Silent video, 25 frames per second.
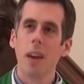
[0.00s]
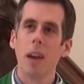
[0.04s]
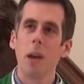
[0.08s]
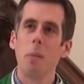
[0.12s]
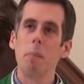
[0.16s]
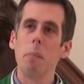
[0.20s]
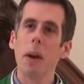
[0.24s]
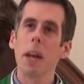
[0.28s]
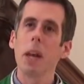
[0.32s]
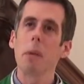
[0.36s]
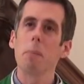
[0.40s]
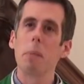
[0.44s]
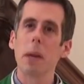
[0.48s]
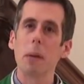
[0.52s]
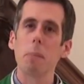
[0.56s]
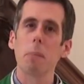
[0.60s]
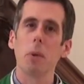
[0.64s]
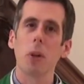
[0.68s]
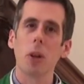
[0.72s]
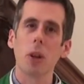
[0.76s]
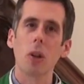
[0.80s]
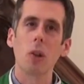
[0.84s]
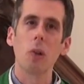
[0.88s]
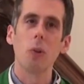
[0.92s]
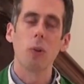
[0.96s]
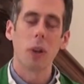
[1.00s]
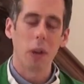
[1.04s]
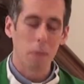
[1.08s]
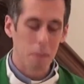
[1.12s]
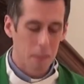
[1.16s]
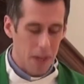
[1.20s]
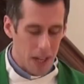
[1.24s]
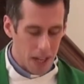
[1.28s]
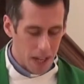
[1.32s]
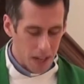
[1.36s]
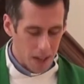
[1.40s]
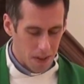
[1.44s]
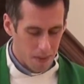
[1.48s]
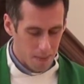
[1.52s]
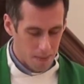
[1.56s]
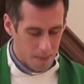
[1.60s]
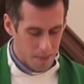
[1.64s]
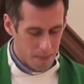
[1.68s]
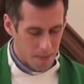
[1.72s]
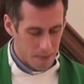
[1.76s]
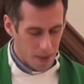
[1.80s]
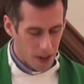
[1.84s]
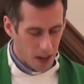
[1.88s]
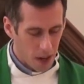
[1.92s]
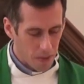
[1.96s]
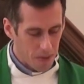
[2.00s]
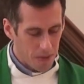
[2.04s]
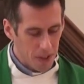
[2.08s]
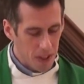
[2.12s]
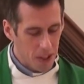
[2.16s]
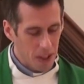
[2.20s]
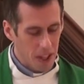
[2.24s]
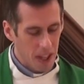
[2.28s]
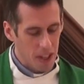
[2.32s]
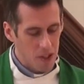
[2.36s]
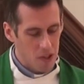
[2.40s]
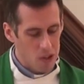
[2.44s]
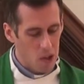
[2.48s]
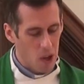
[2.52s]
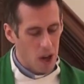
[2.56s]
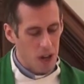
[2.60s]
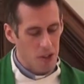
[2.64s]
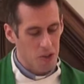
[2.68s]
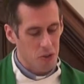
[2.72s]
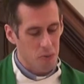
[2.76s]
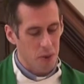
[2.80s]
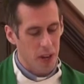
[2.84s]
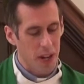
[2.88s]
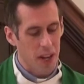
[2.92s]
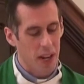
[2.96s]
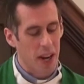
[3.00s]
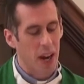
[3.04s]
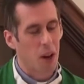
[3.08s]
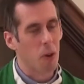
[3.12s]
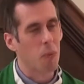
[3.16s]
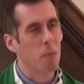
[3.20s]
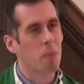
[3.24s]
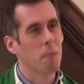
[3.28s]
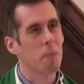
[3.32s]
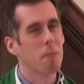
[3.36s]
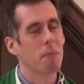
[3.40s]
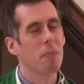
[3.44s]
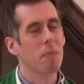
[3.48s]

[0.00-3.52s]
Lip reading: And many people, including me, are feeling his loss right now.